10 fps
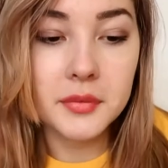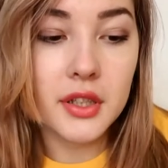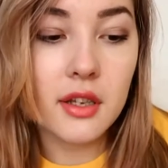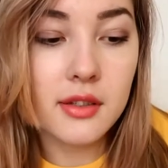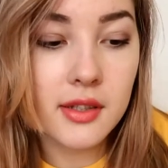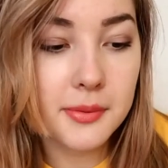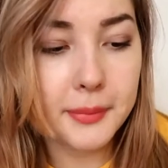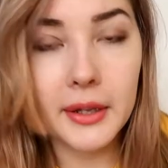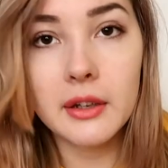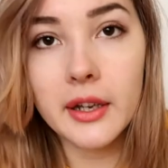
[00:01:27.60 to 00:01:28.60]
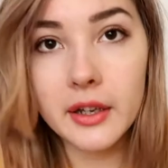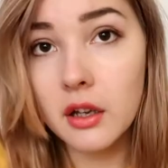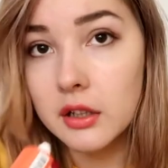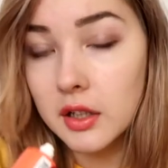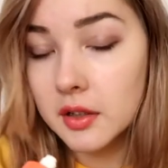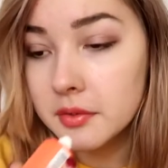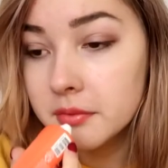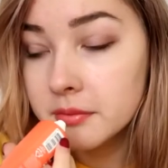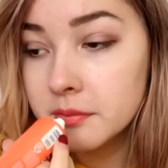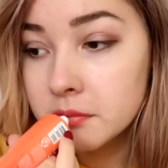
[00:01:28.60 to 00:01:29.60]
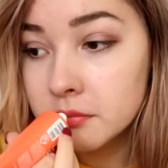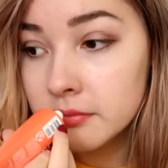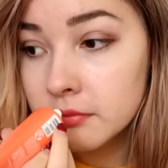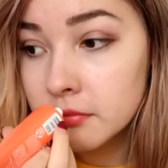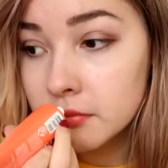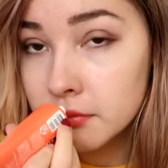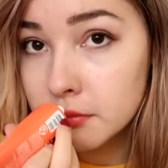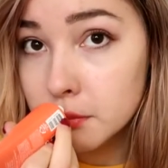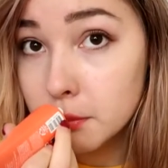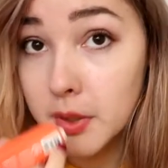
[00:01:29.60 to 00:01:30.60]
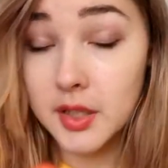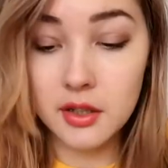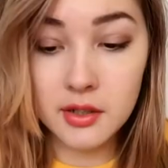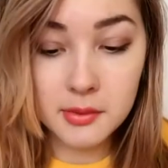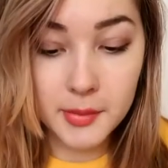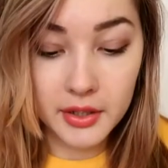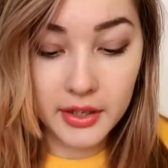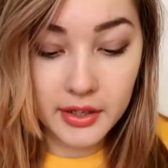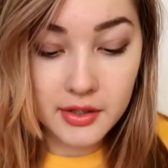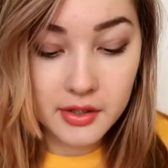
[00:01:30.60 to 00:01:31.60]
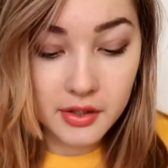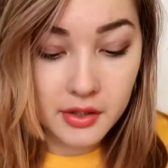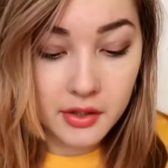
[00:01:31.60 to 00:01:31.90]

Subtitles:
It doesn't smell like honey, but it does smell nice.